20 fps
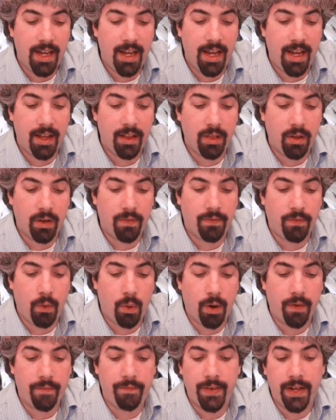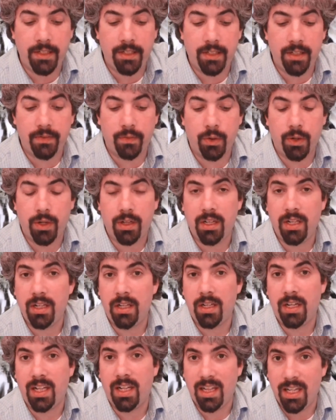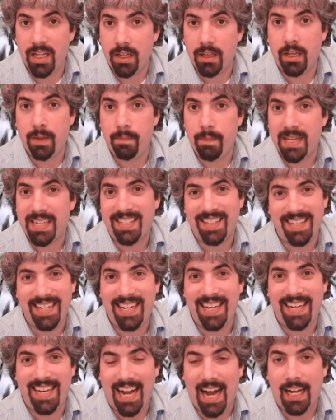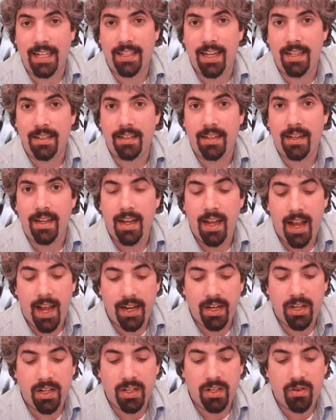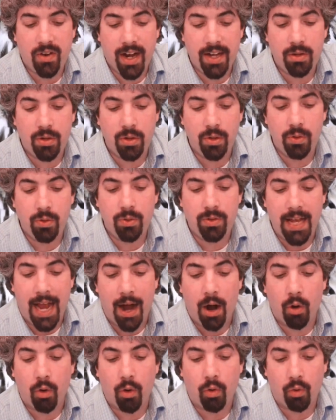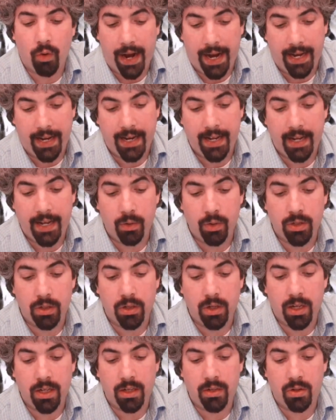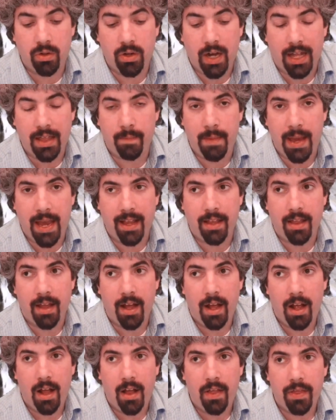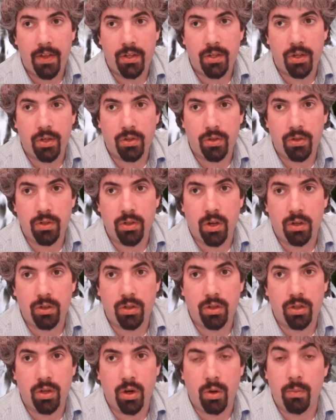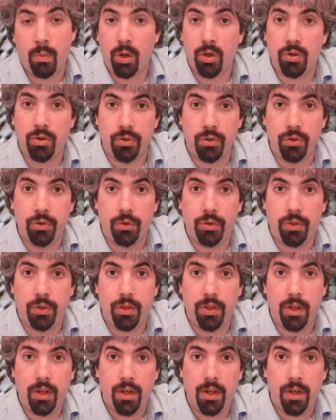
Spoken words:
It looked for offensive or clearly misleading content and tried to downgrade it. It was looking to kind of make the search results show more truth